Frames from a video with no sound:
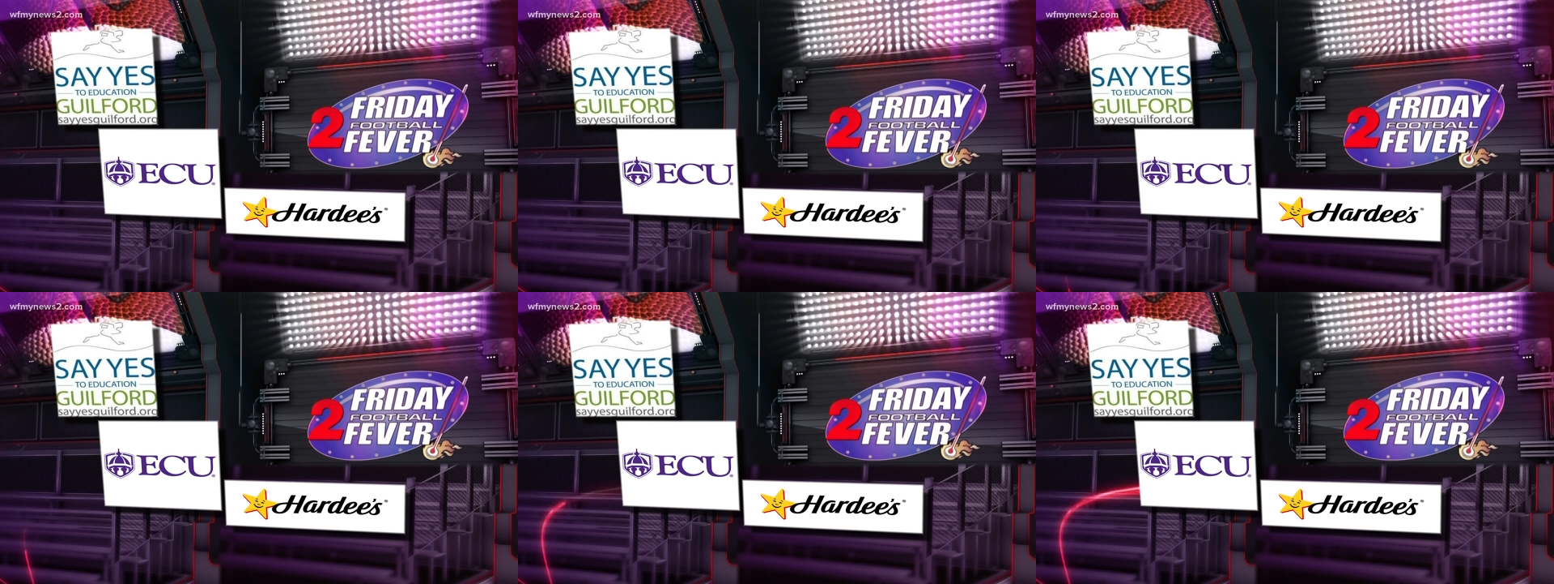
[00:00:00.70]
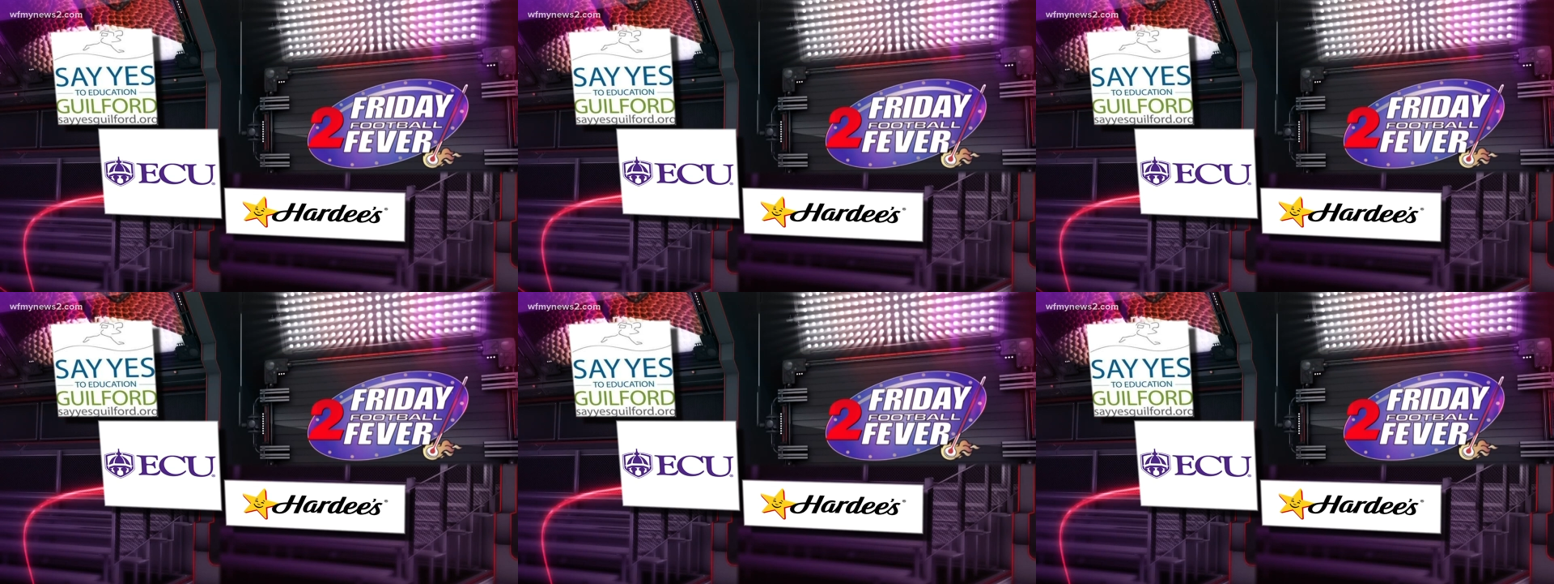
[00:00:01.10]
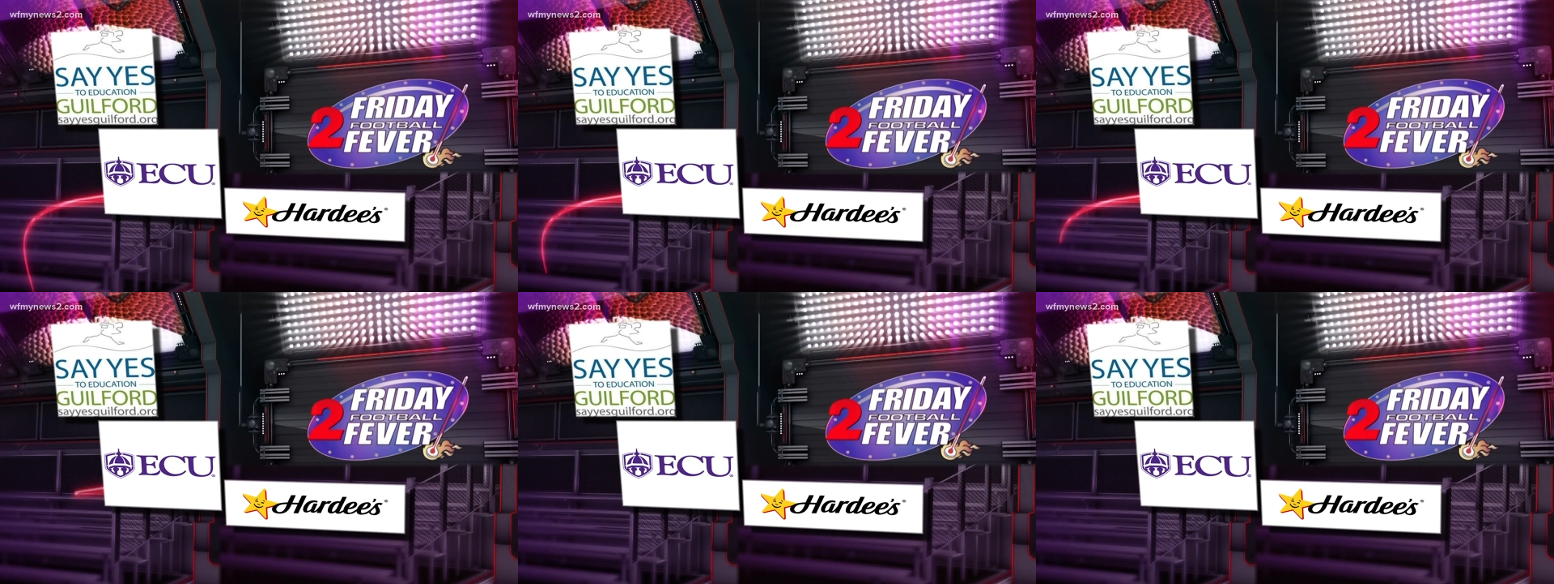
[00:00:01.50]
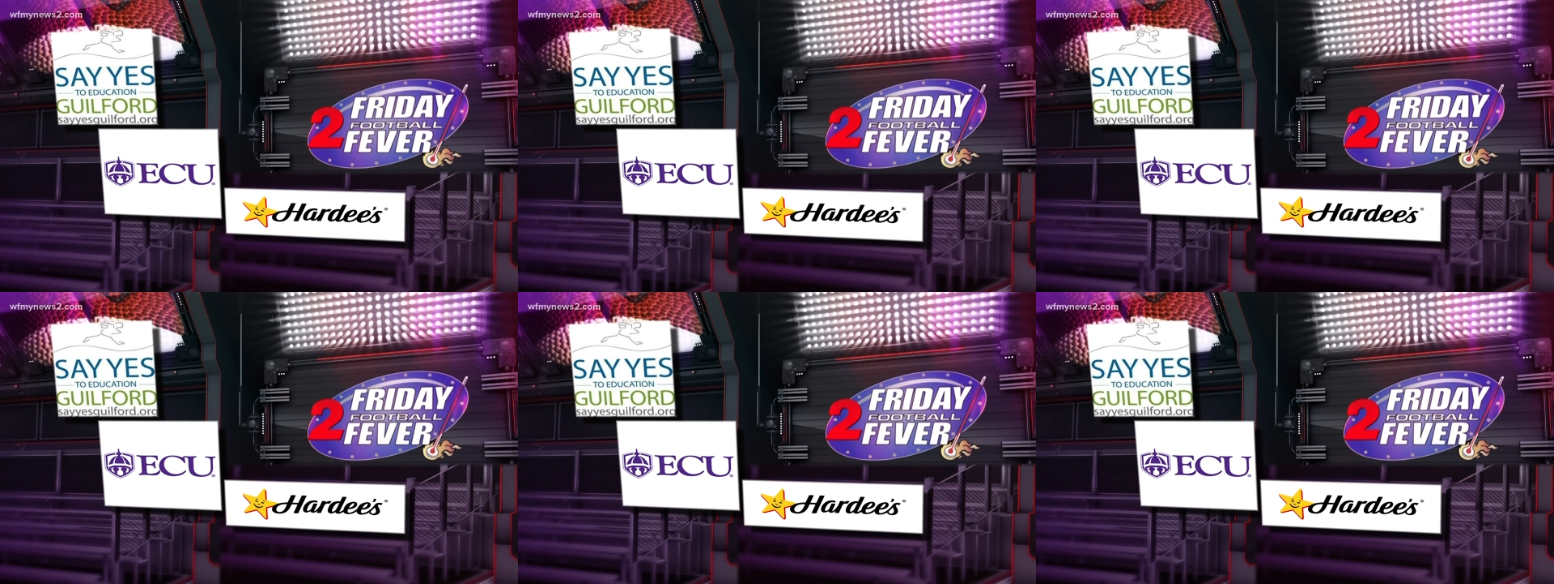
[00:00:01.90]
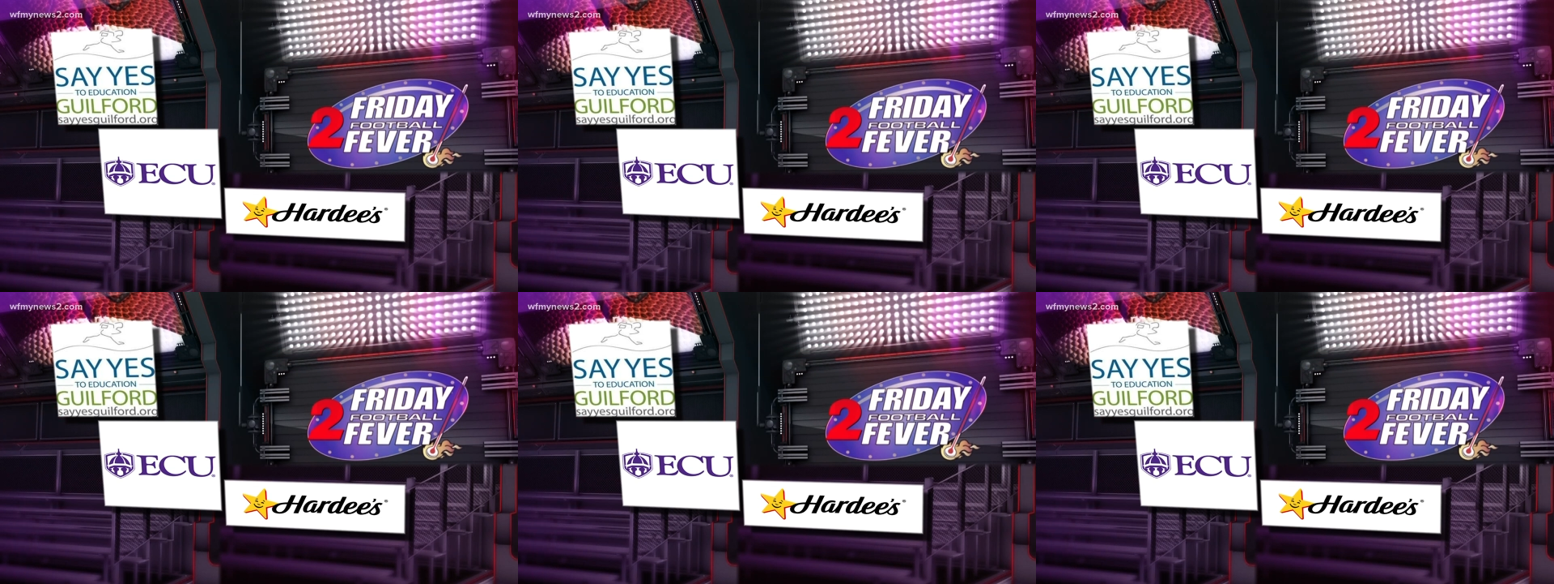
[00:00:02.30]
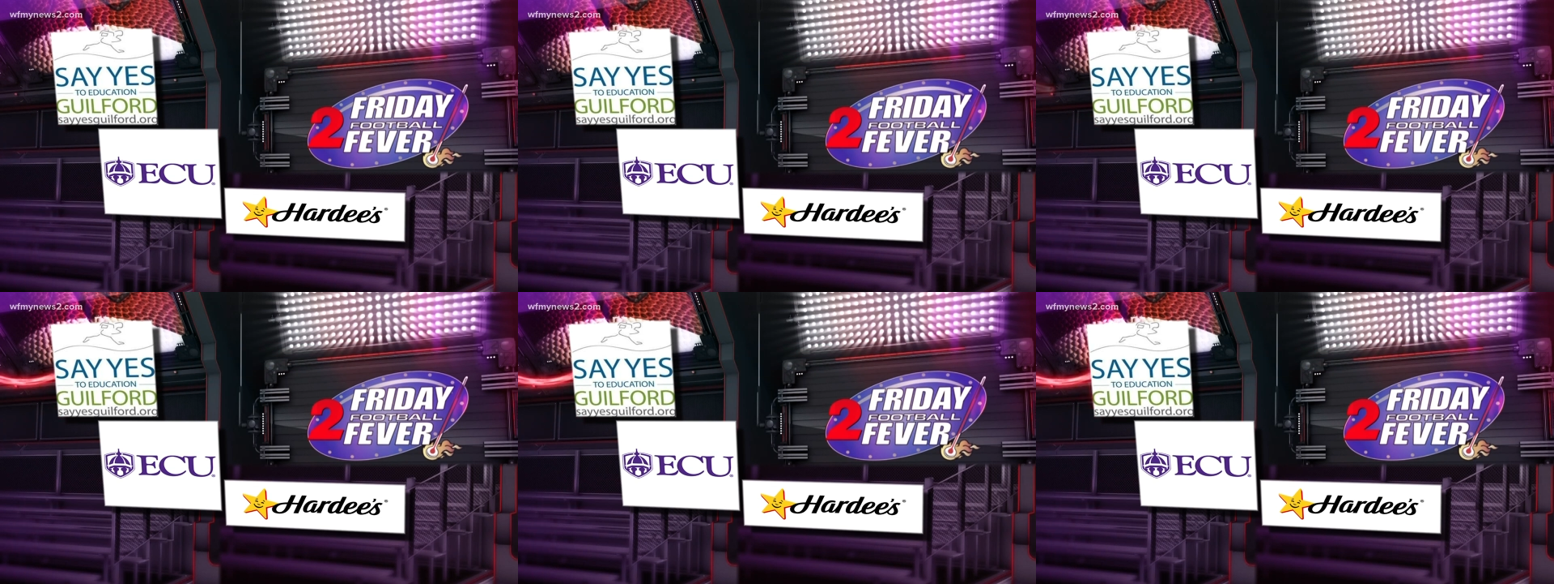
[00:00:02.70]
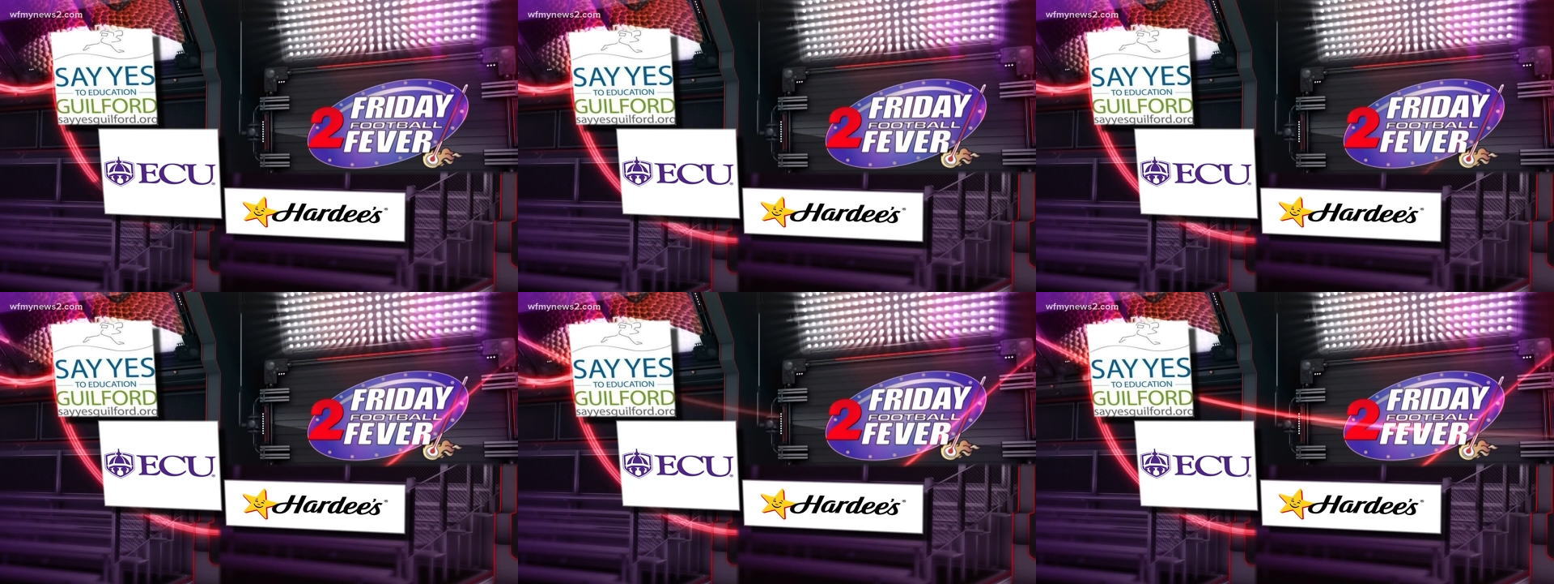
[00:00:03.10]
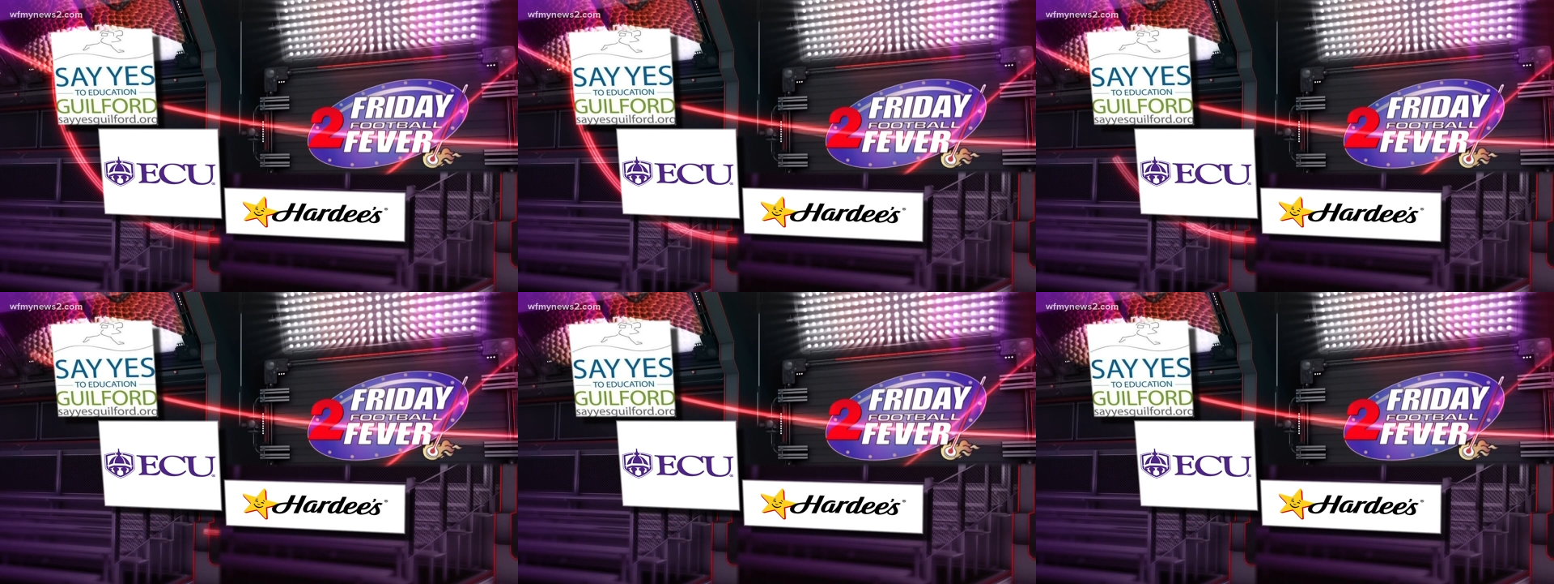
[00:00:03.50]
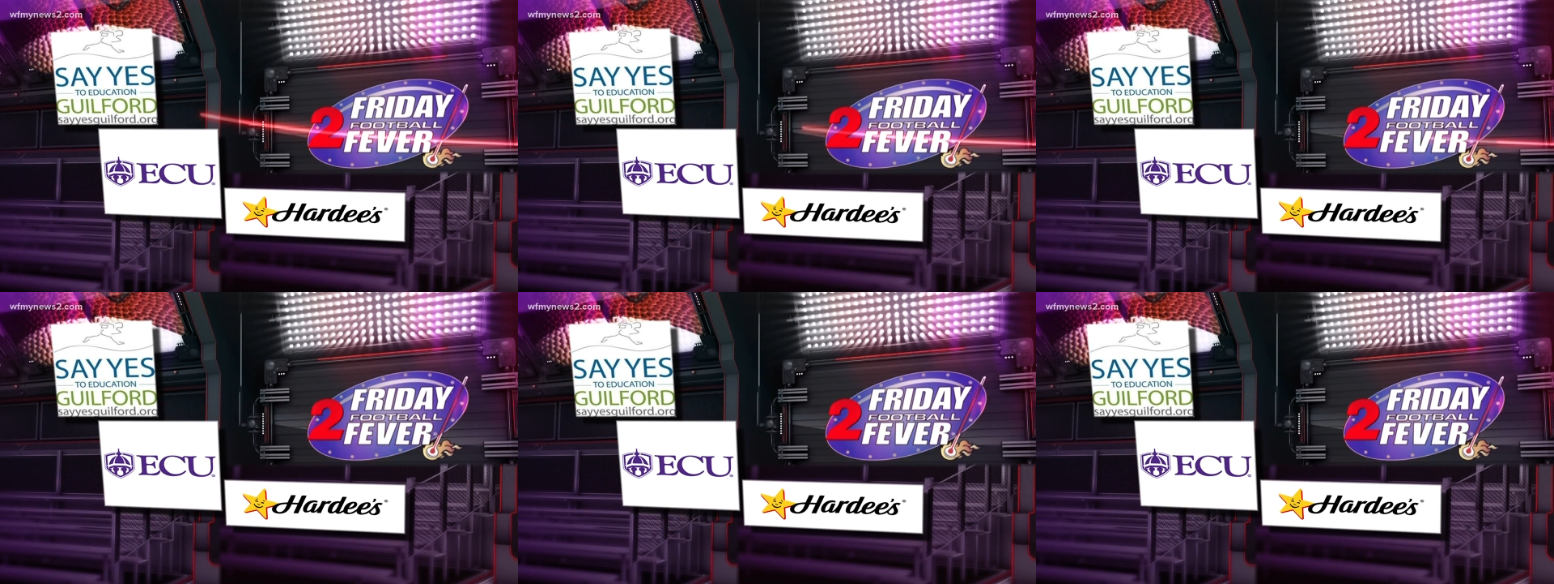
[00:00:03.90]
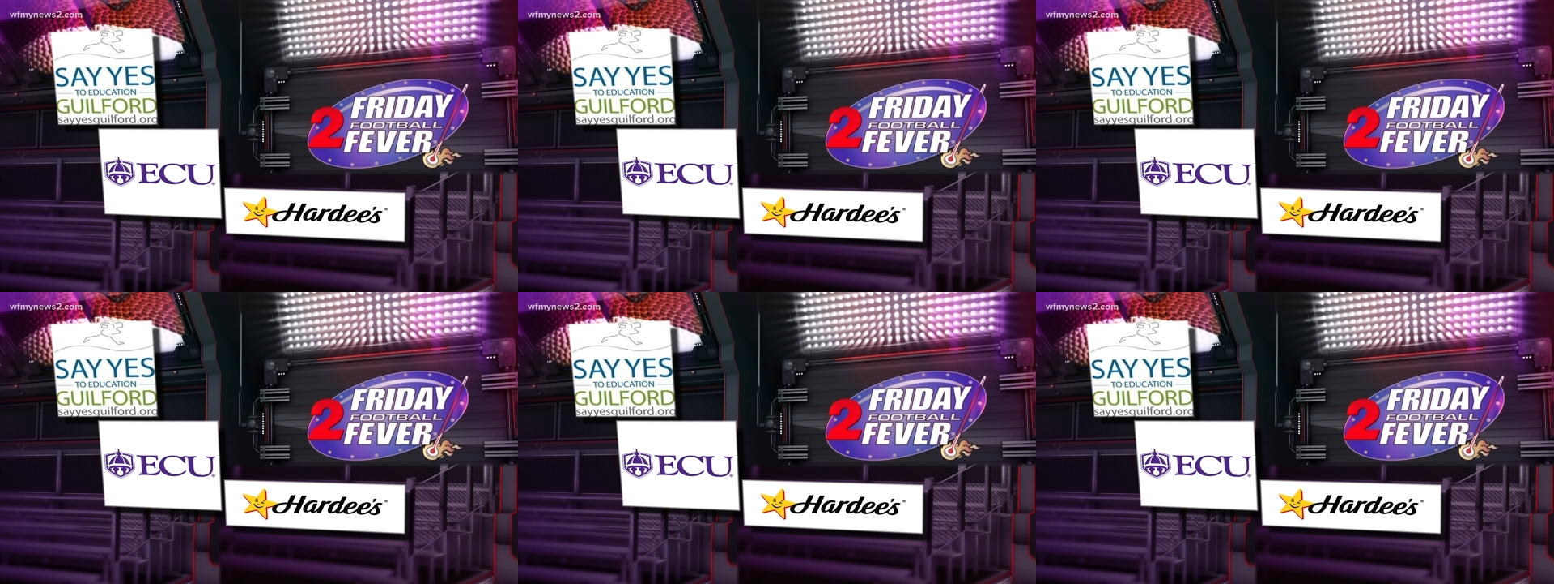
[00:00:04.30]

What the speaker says: Nobody's mouth can be seen.